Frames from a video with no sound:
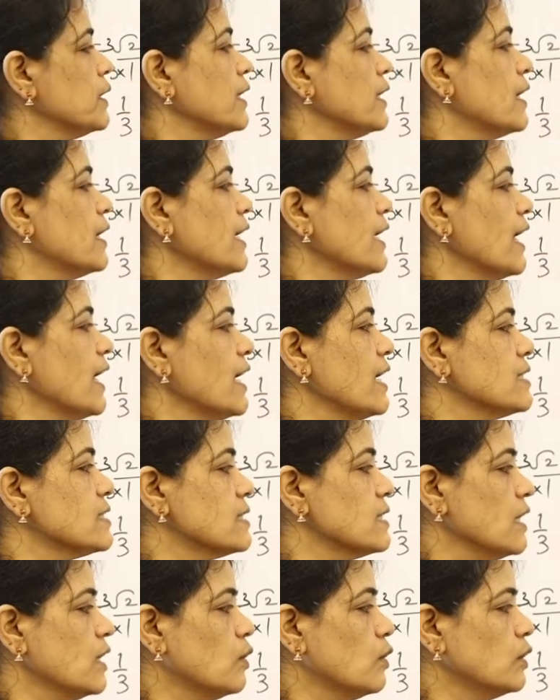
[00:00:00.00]
Here a
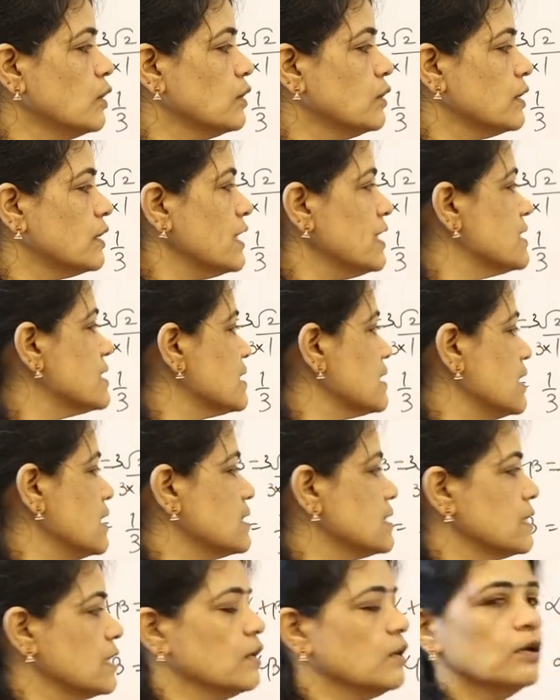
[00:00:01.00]
is equal to 3, c
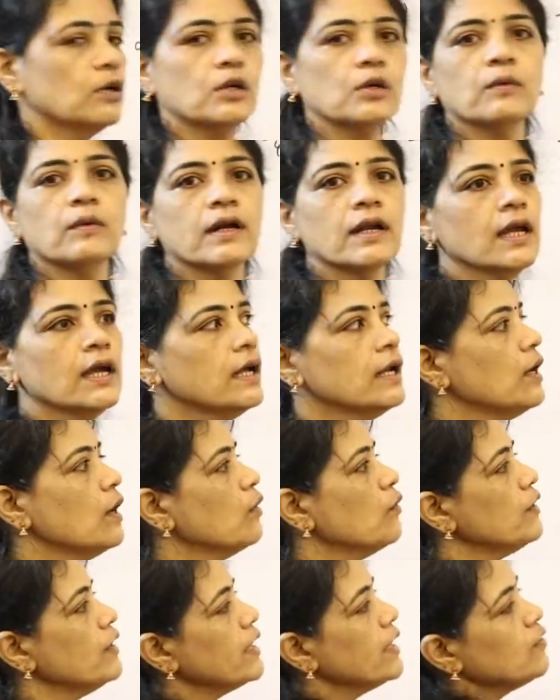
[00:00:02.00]
is equal to 1.
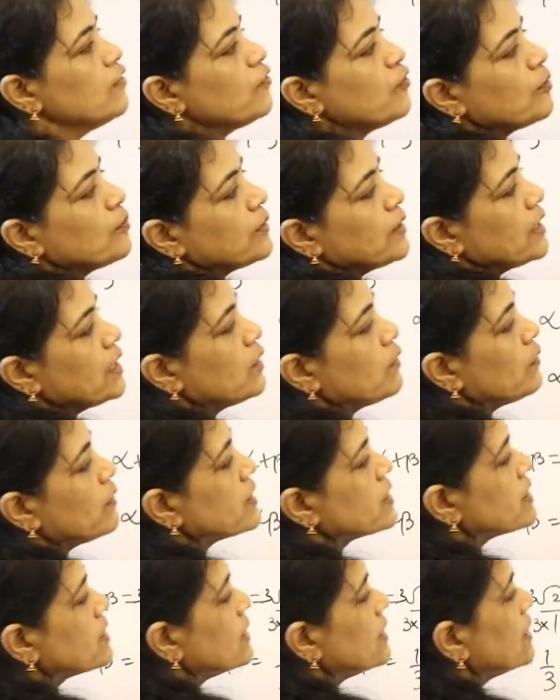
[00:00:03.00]
Now we can form the
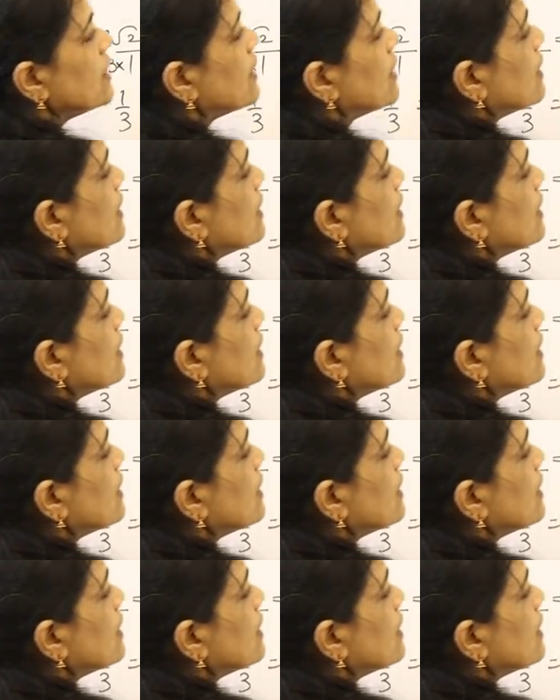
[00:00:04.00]
equation.